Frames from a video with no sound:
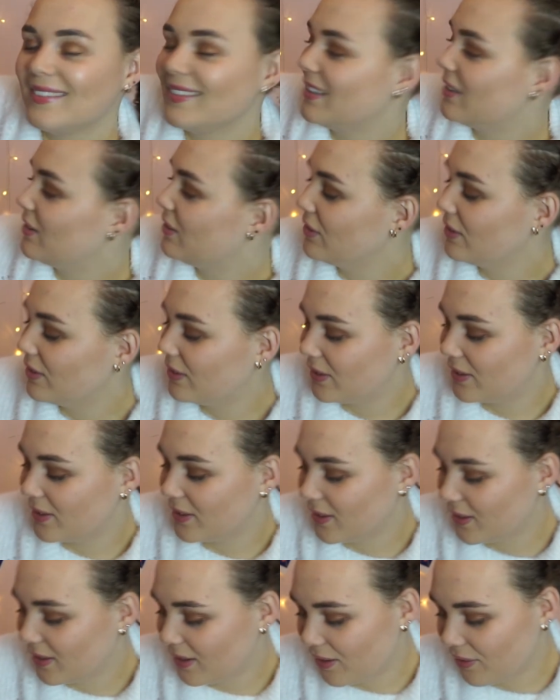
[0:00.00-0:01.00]
It's just
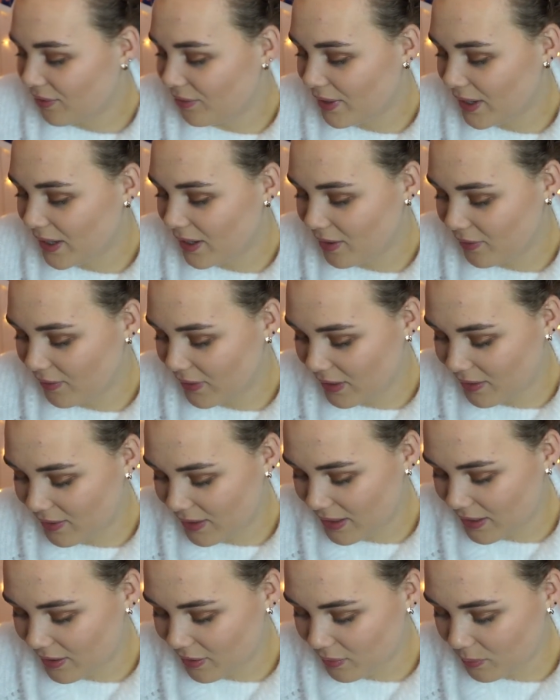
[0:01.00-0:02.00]
a really lovely
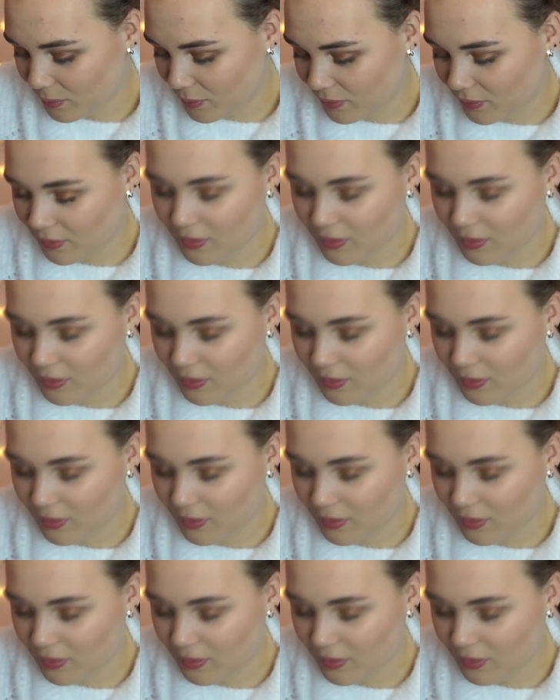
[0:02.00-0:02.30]
idea and this was